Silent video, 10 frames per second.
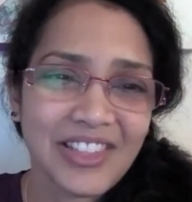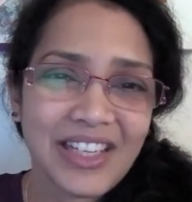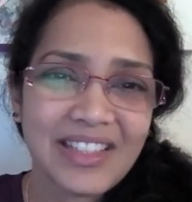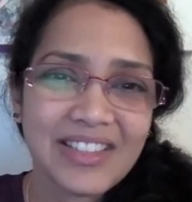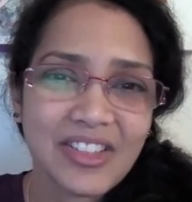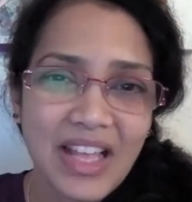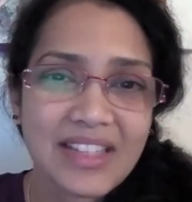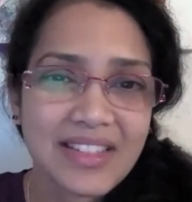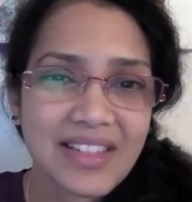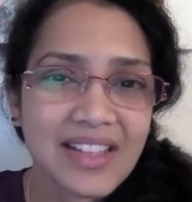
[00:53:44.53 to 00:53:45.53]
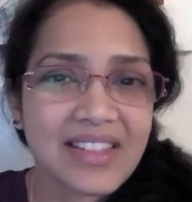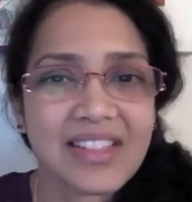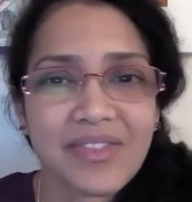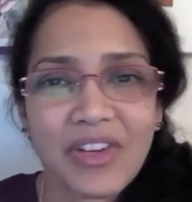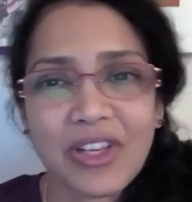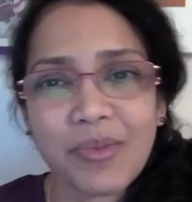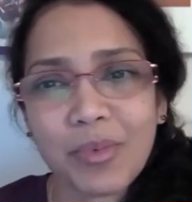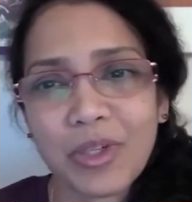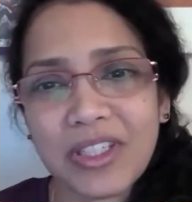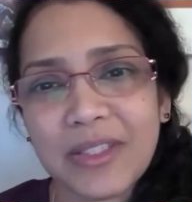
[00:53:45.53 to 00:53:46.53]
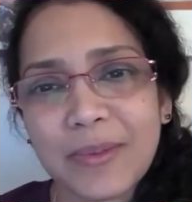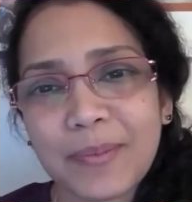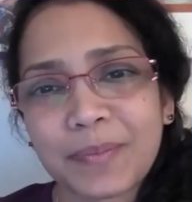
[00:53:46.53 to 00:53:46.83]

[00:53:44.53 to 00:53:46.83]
right? So that's very important.